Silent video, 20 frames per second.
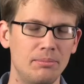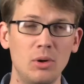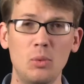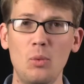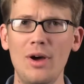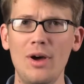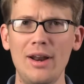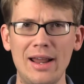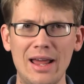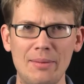But
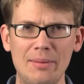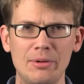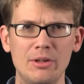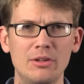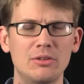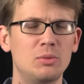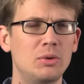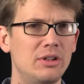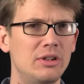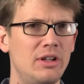what
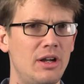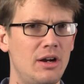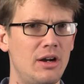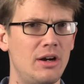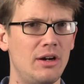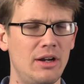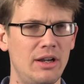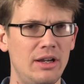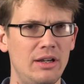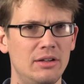happens when
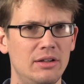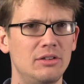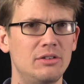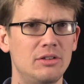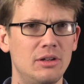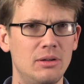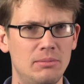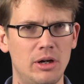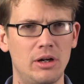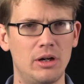there is
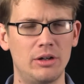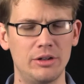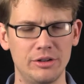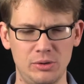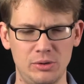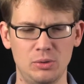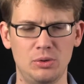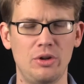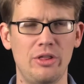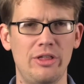a
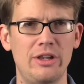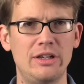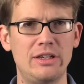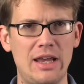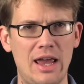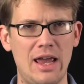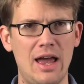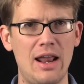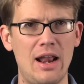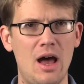molecule that
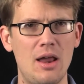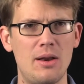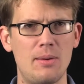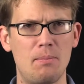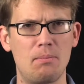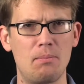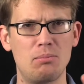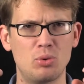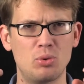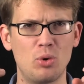cannot
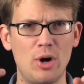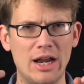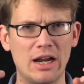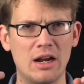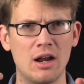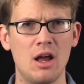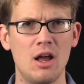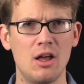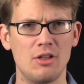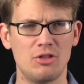break
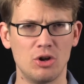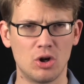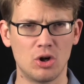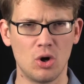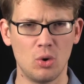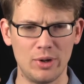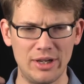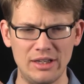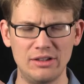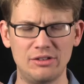the
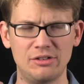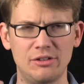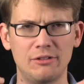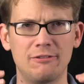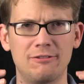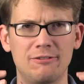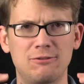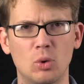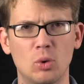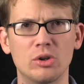cohesive
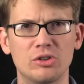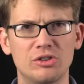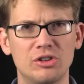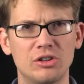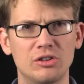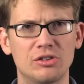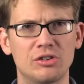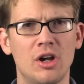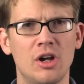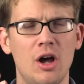
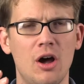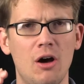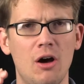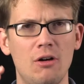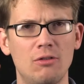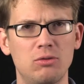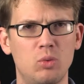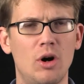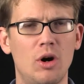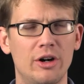forces
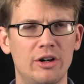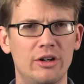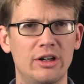of water?